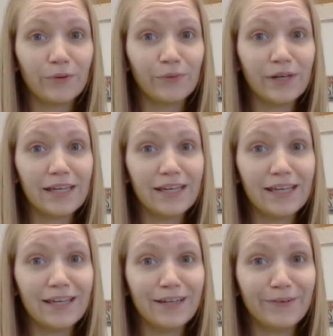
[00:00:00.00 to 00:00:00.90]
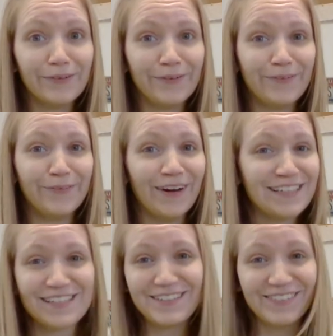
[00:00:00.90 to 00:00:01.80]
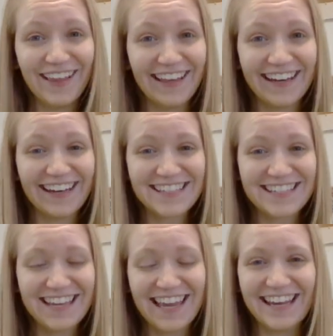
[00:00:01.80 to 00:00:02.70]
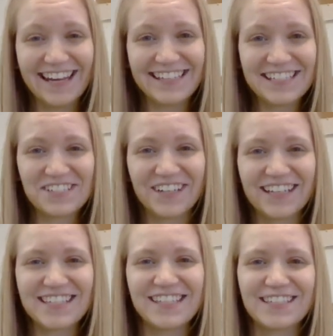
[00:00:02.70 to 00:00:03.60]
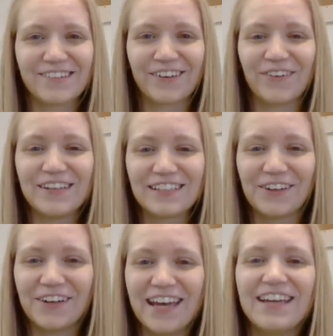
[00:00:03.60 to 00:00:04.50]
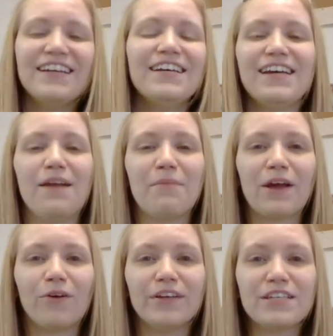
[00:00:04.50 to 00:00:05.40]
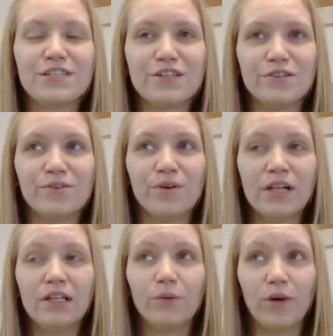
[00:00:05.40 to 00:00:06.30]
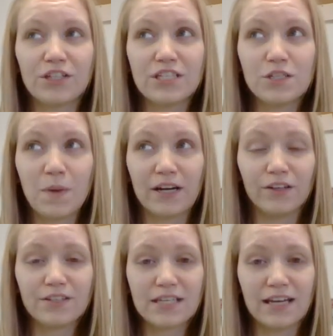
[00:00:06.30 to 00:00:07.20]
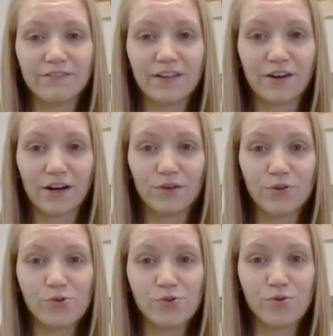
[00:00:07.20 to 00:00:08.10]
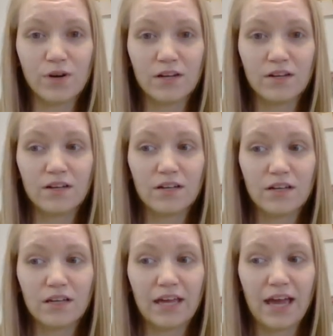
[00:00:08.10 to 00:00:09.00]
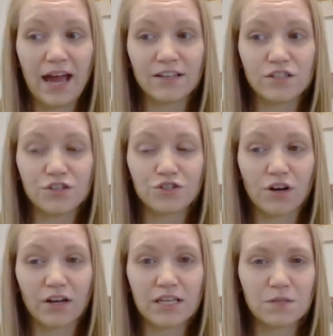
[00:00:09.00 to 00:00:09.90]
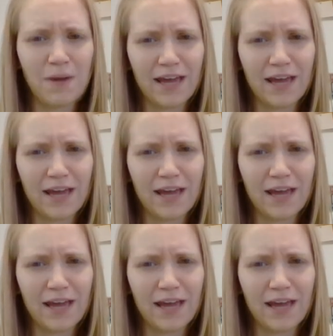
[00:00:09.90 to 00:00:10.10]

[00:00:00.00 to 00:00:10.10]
we want to do well at it at state and at districts, and so we're going to learn it. And my goal is to watch these panels and figure out who has the strongest